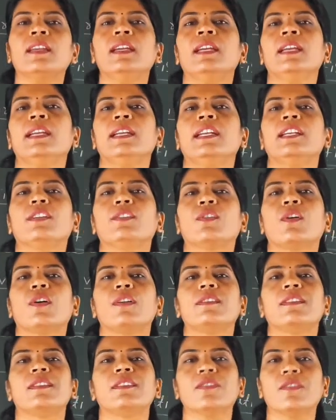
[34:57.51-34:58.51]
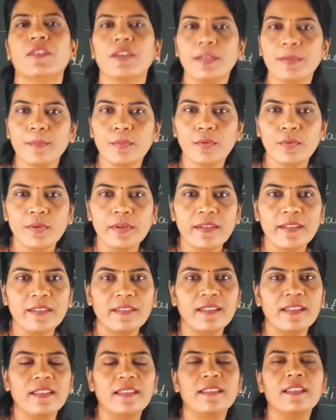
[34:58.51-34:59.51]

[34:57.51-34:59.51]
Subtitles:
it causes one more disease,